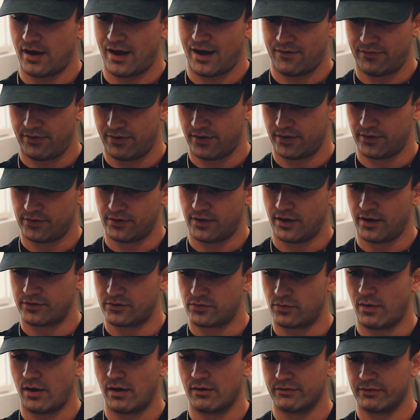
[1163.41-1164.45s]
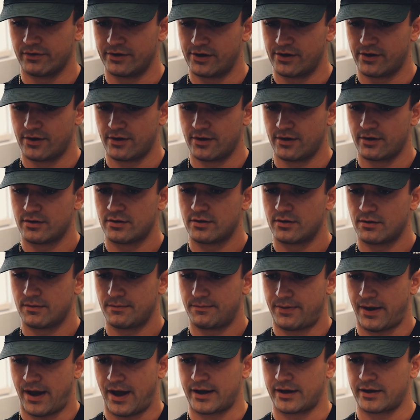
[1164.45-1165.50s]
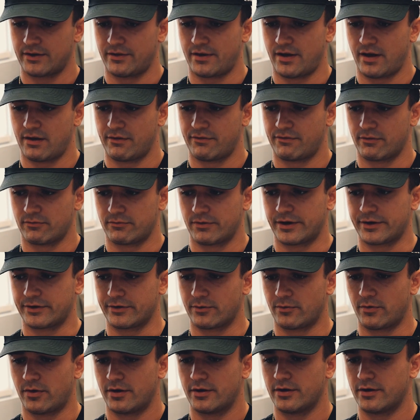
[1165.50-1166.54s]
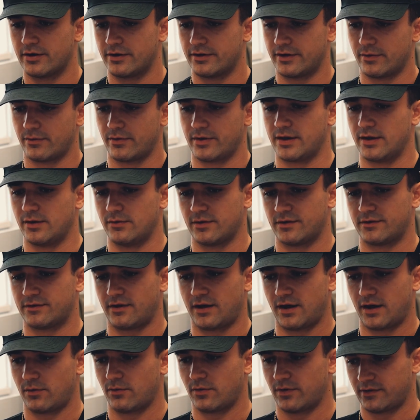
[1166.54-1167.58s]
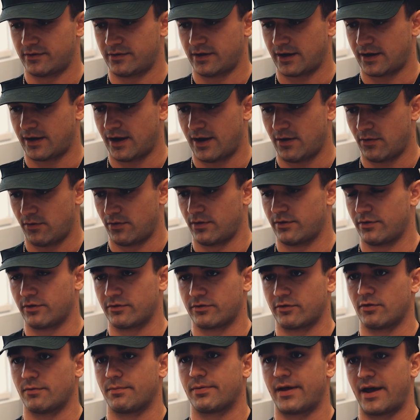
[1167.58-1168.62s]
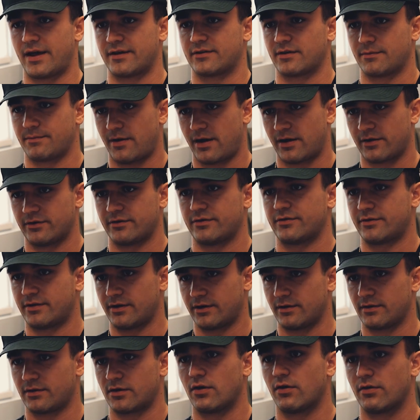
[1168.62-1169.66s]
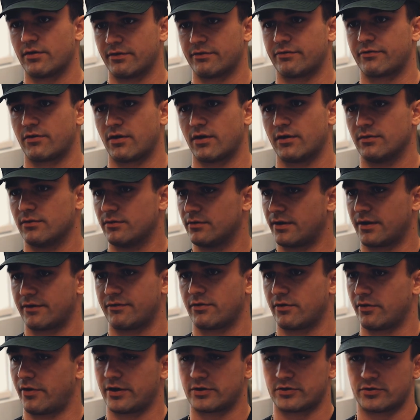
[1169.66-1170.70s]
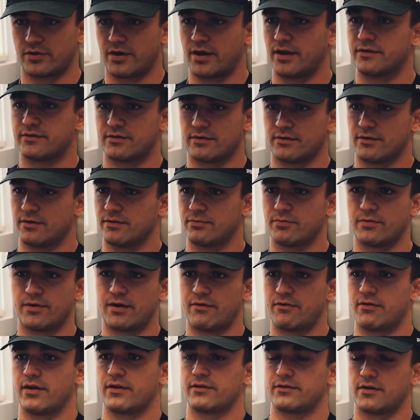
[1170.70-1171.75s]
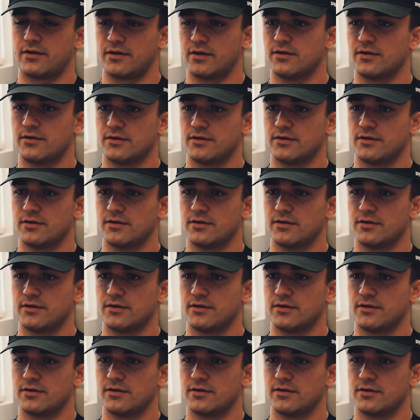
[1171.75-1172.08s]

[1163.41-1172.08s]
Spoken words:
have a 12-liter pack in there for regular water, and then what he was saying was like I ordered those little plastic bottles to go in the front, like for electrolytes or whatever else I need.